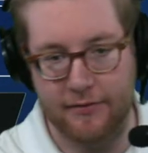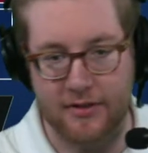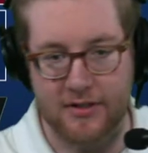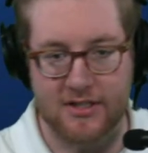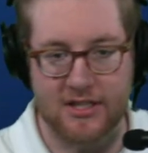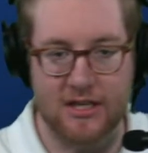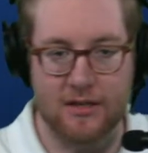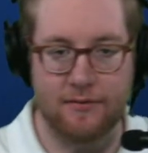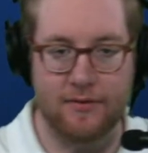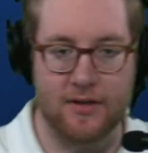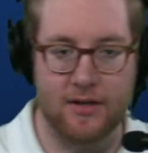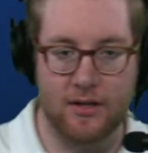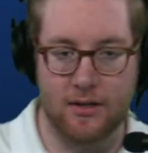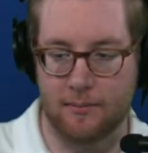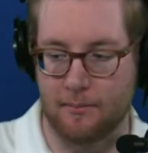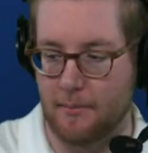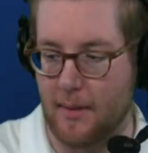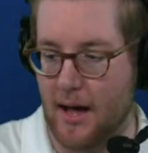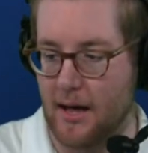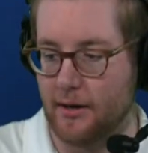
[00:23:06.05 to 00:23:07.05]
the TV
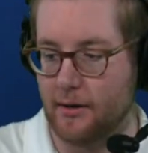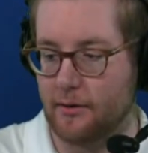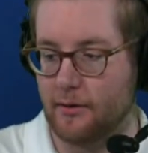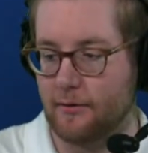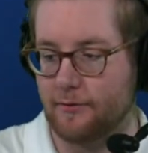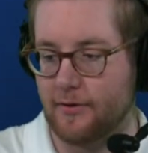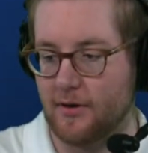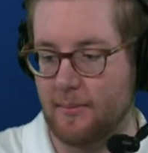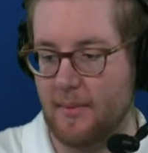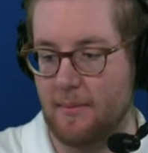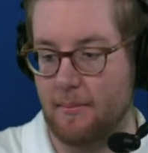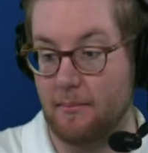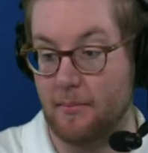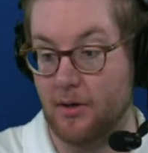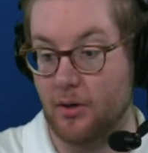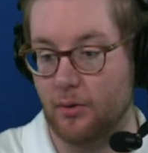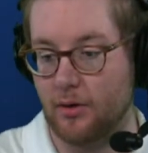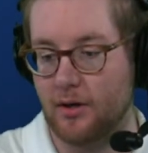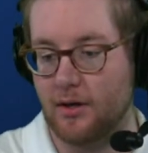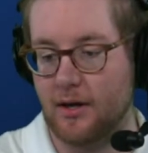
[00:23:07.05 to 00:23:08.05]
monitor in front of me
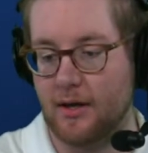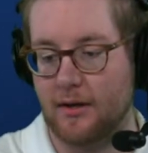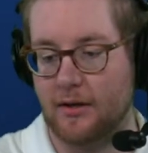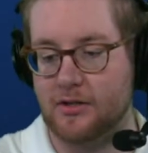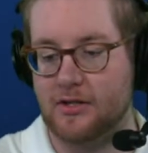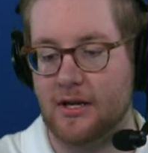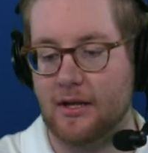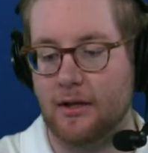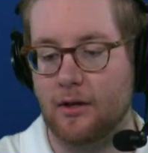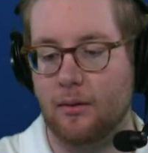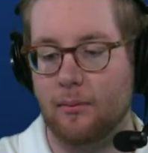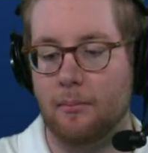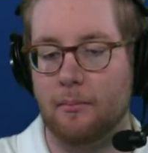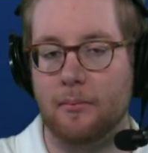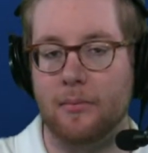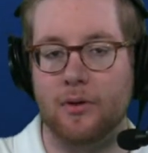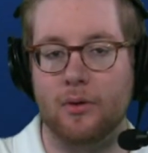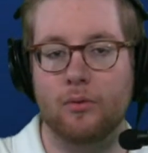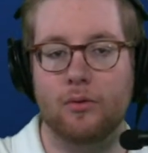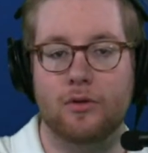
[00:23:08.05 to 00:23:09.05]
muted, and there's a little
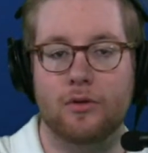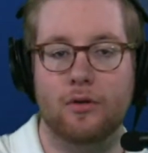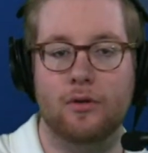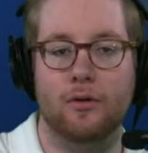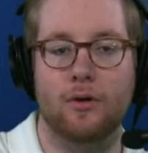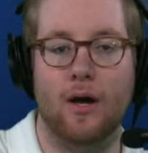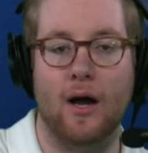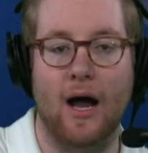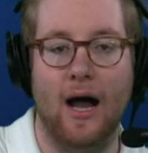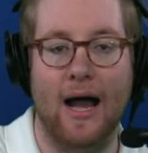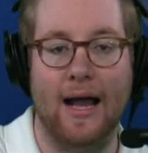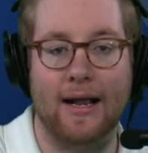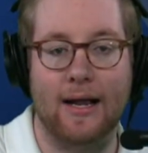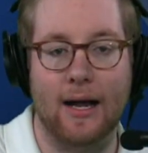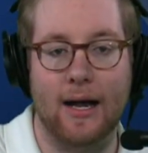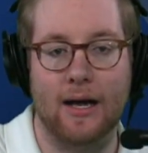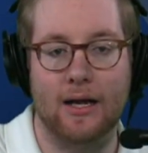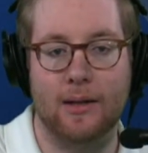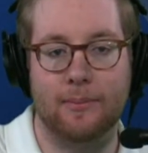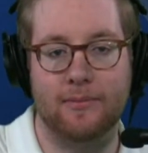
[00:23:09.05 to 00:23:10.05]
mute
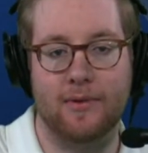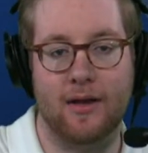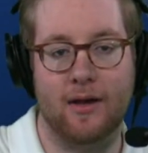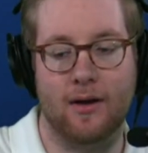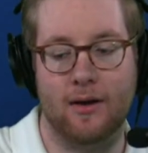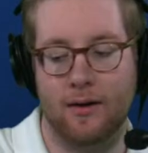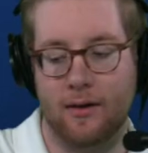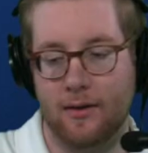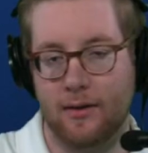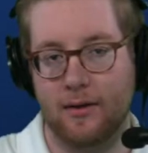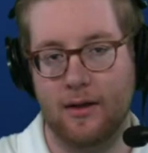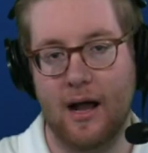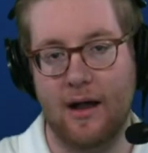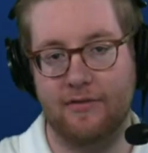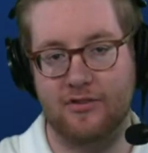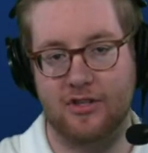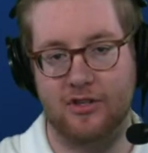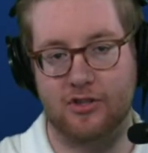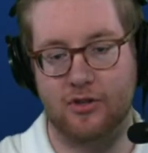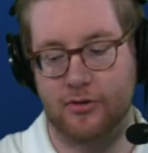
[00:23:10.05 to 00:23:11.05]
icon up there.
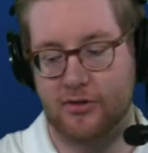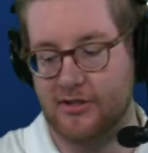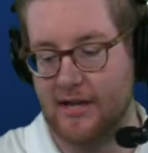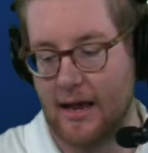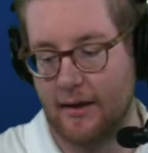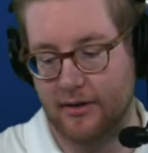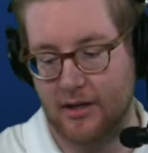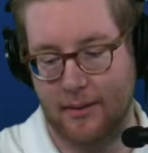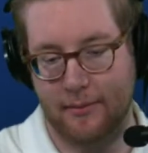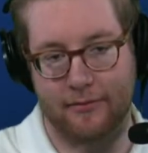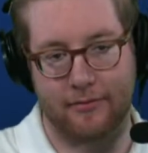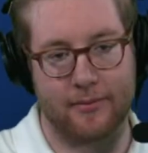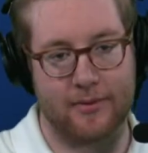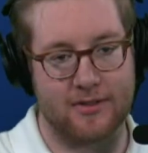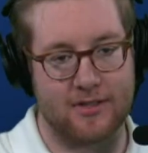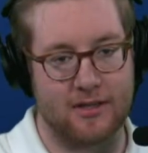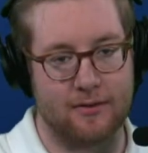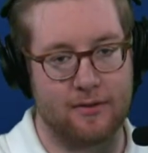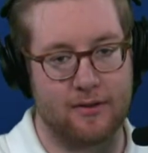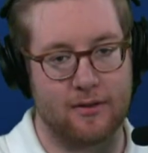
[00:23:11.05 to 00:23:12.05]
Obviously, there's no sound coming from the
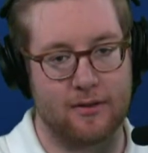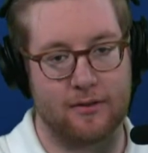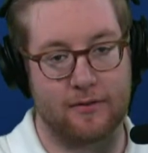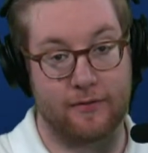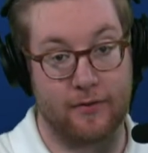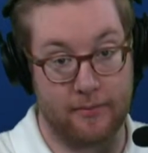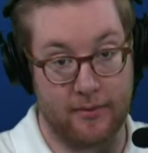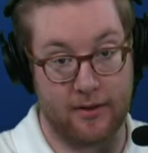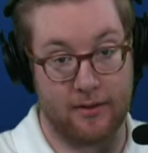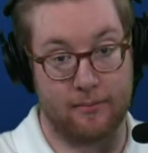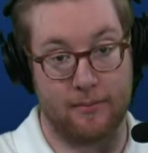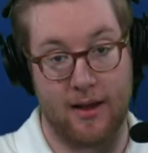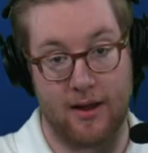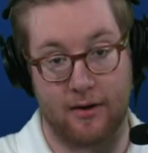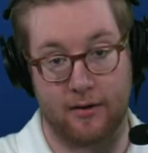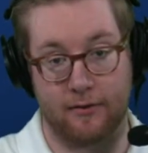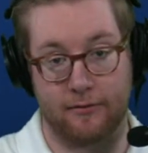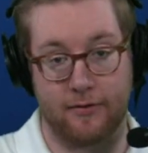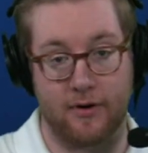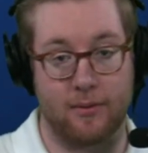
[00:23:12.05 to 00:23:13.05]
TV, from the monitor
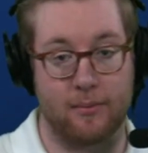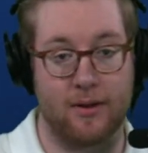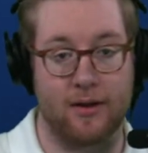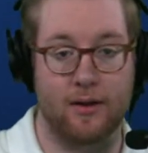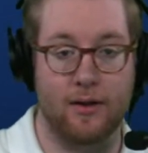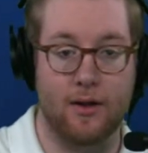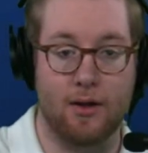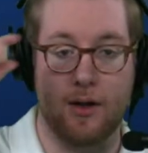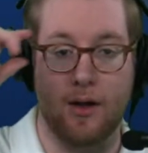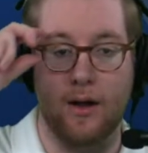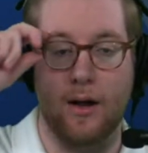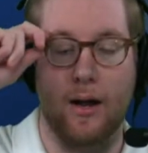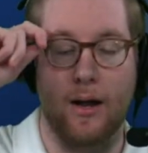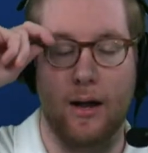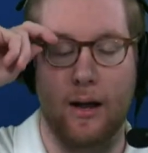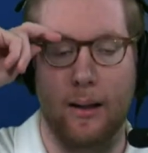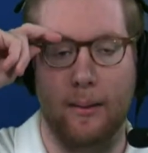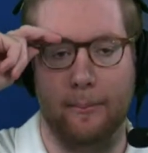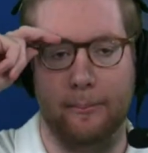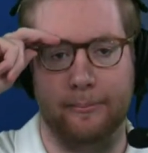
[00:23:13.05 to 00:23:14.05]
in front of me.
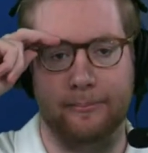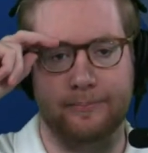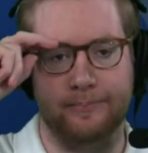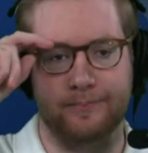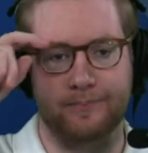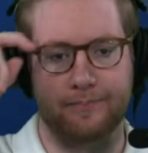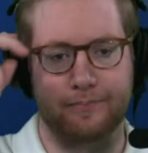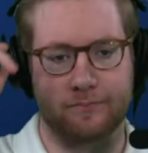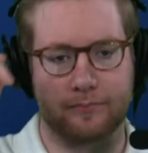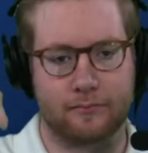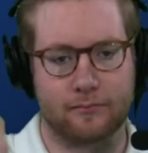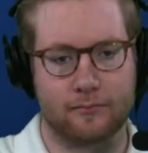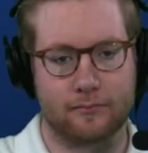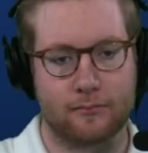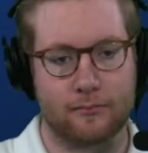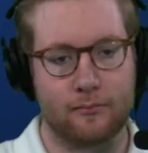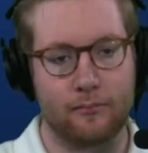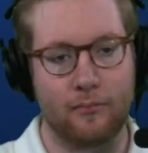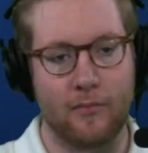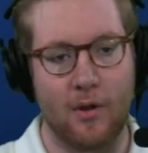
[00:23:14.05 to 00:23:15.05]

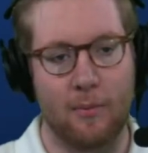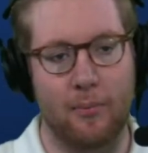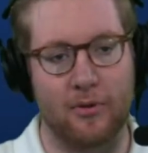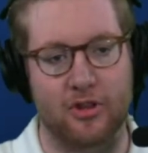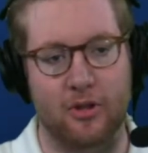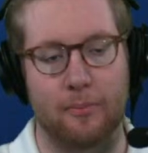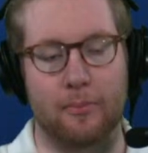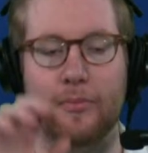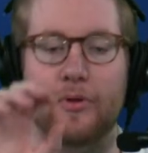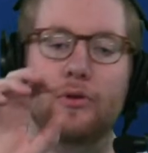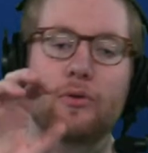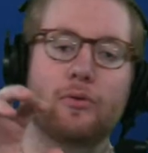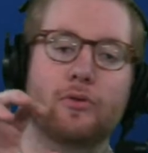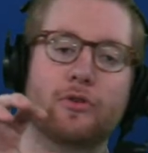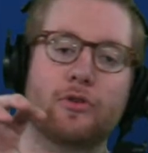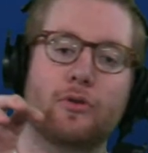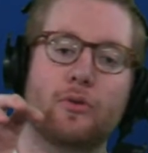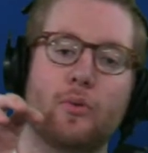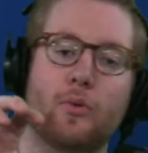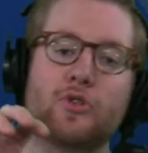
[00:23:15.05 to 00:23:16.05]
But the mute
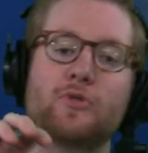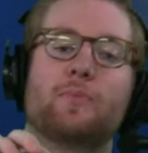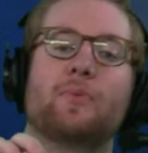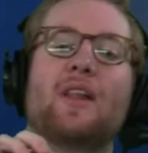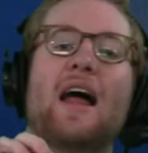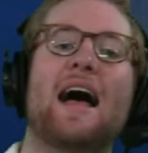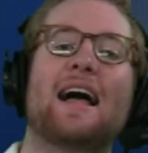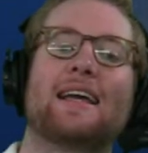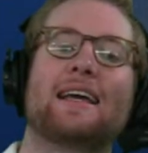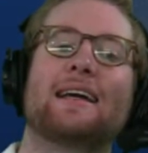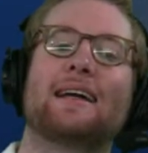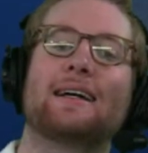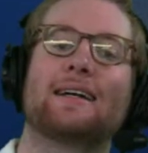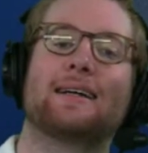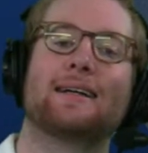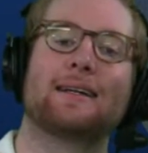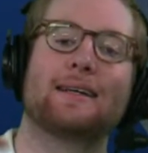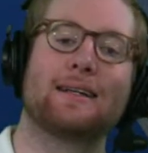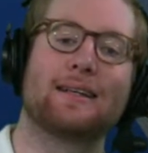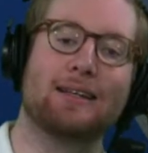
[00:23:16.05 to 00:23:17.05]
was blocking
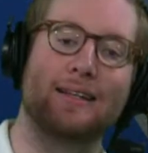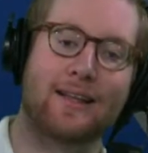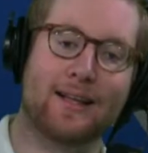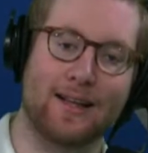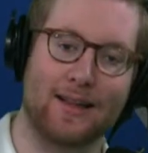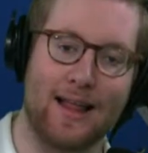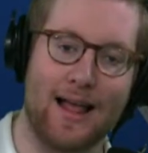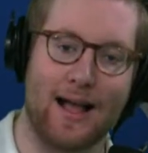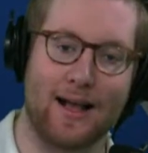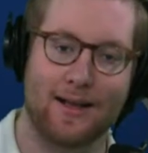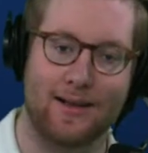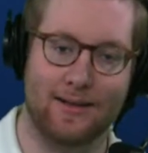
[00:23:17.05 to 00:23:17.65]
the clock.